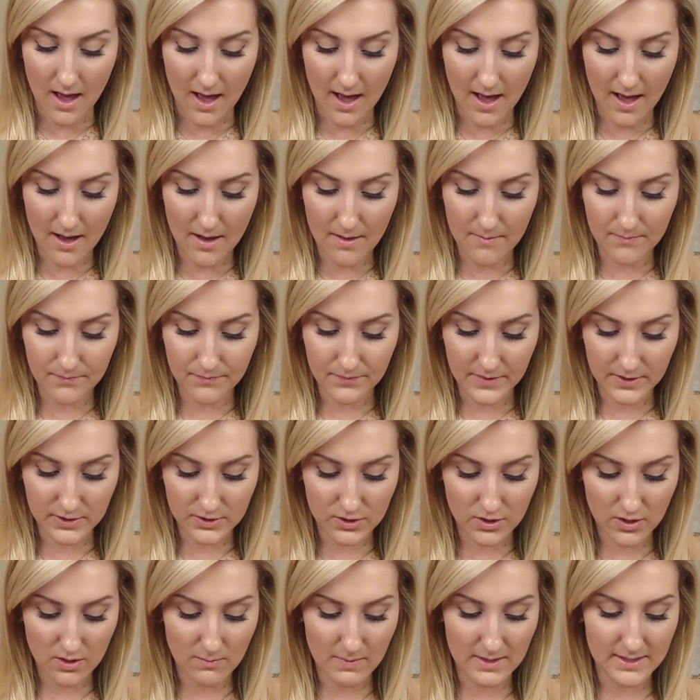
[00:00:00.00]
I'll
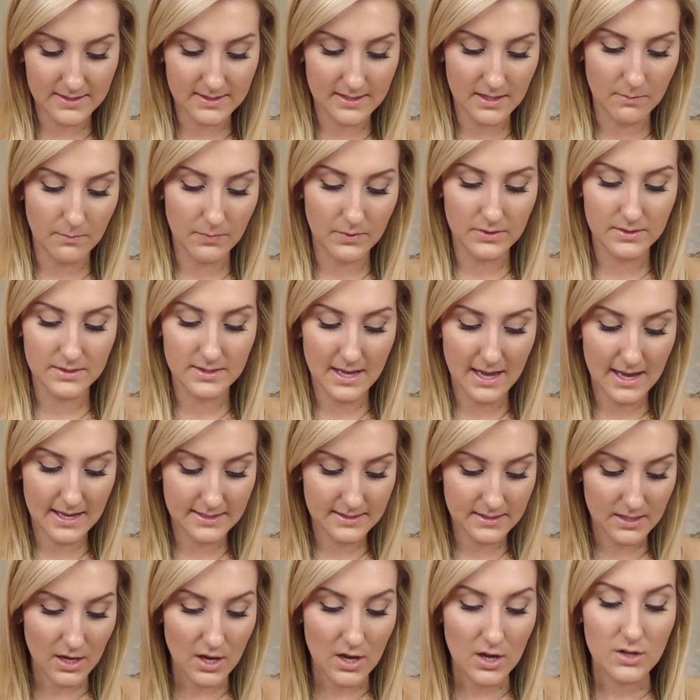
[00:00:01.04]
show you my samples
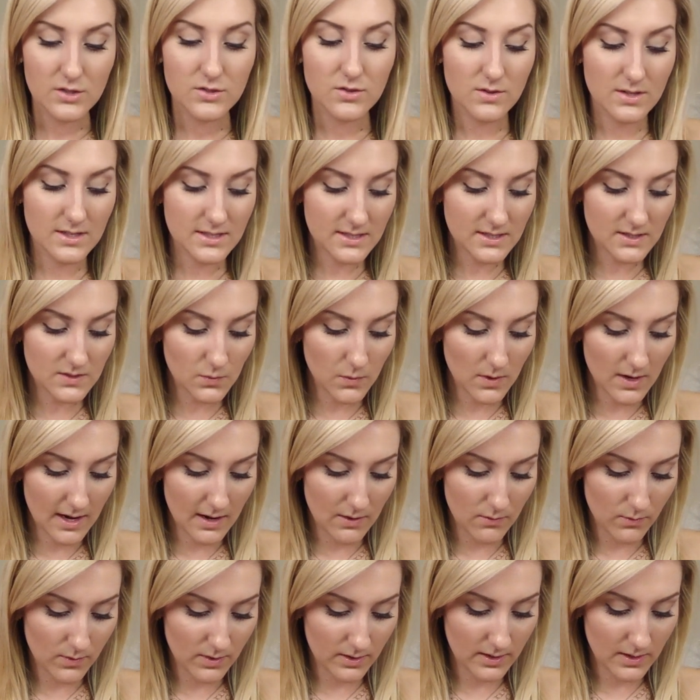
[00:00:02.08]
last. So this is what
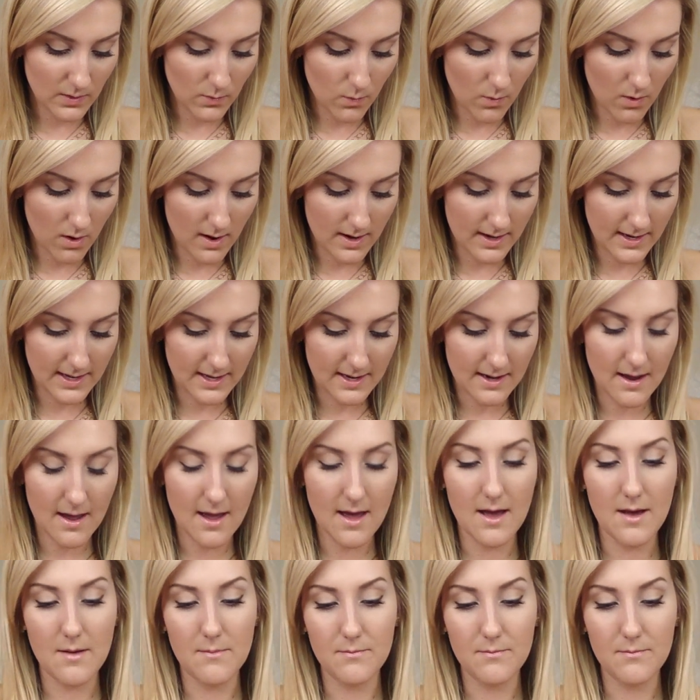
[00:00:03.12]
I really wanted.